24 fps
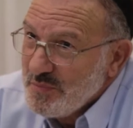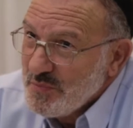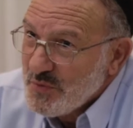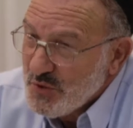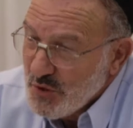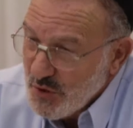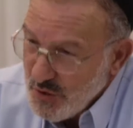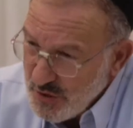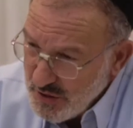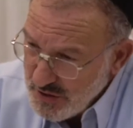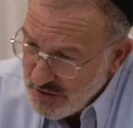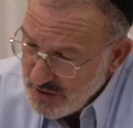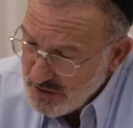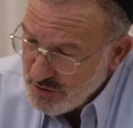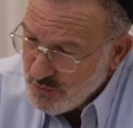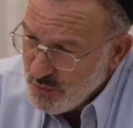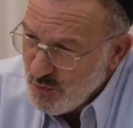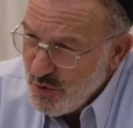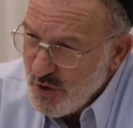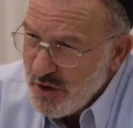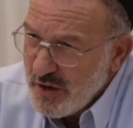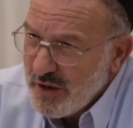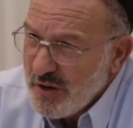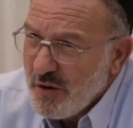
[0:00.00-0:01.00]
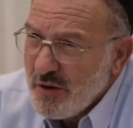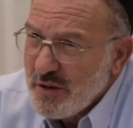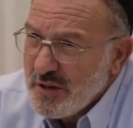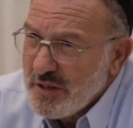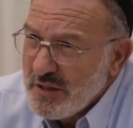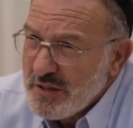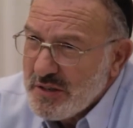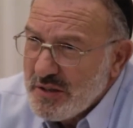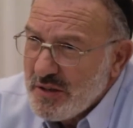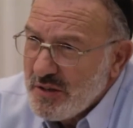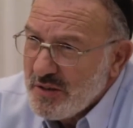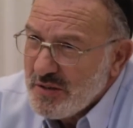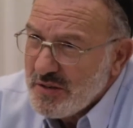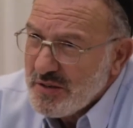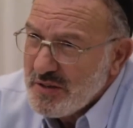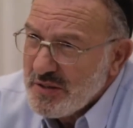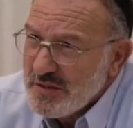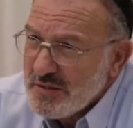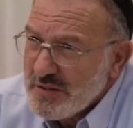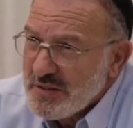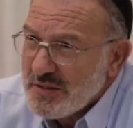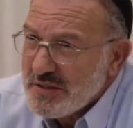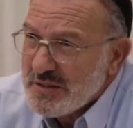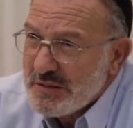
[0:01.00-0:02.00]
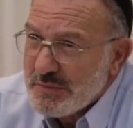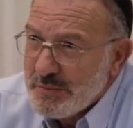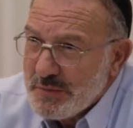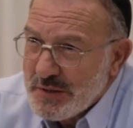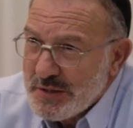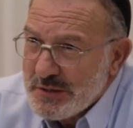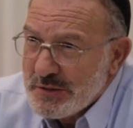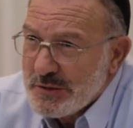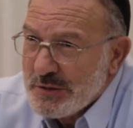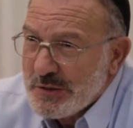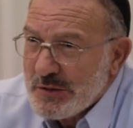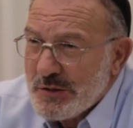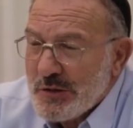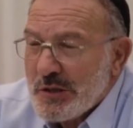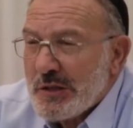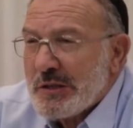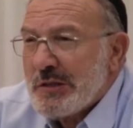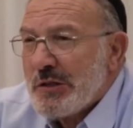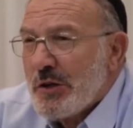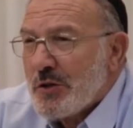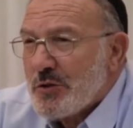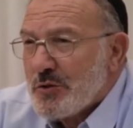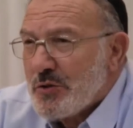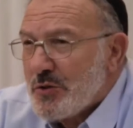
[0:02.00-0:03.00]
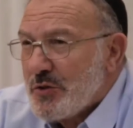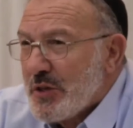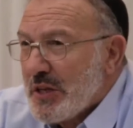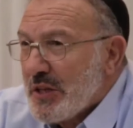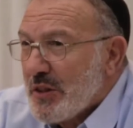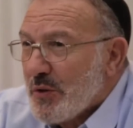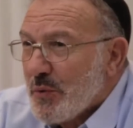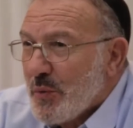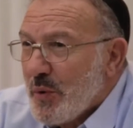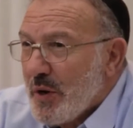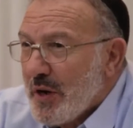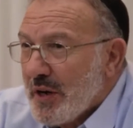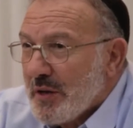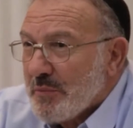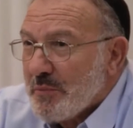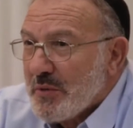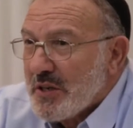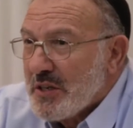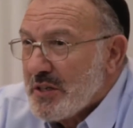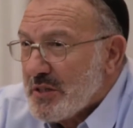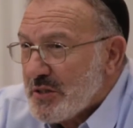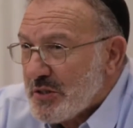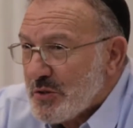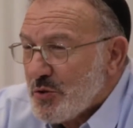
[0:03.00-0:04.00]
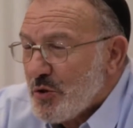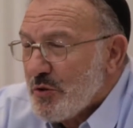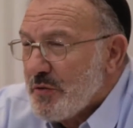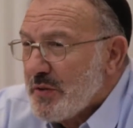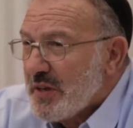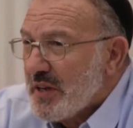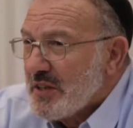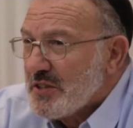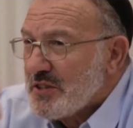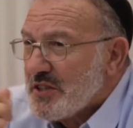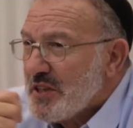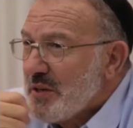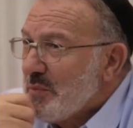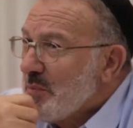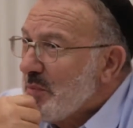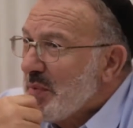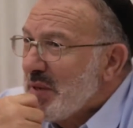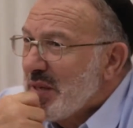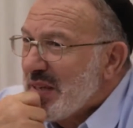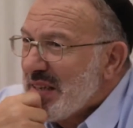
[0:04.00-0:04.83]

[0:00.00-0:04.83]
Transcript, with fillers: So he's working on, on his, not to drink the wine, but he's serving Hashem.